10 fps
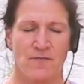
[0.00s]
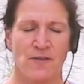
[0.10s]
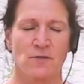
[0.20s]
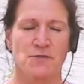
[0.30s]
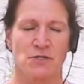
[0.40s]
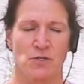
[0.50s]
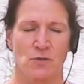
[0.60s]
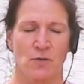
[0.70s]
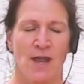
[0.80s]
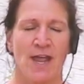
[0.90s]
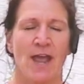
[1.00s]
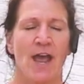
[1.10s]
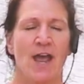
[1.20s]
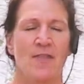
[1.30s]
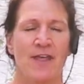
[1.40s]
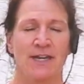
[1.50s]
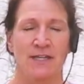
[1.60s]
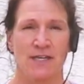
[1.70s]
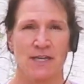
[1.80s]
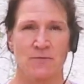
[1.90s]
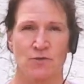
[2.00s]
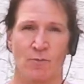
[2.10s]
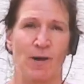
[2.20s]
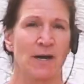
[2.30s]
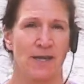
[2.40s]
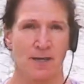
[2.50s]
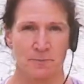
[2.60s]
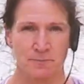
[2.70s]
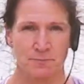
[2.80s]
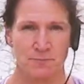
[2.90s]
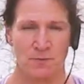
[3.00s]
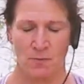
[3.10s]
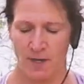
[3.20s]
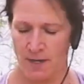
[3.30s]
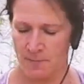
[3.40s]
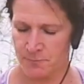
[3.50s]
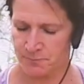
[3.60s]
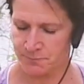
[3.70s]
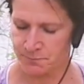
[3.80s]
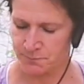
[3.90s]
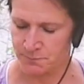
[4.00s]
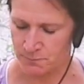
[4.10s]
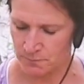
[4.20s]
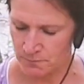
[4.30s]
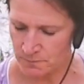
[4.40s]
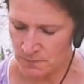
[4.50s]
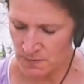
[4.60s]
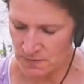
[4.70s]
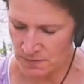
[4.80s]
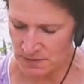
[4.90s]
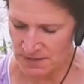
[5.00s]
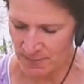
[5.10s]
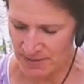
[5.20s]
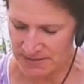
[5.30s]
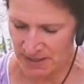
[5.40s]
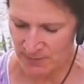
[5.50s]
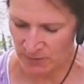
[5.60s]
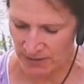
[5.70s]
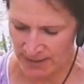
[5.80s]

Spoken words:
fills you, and then leaves your body. Okay? So I'll set my timer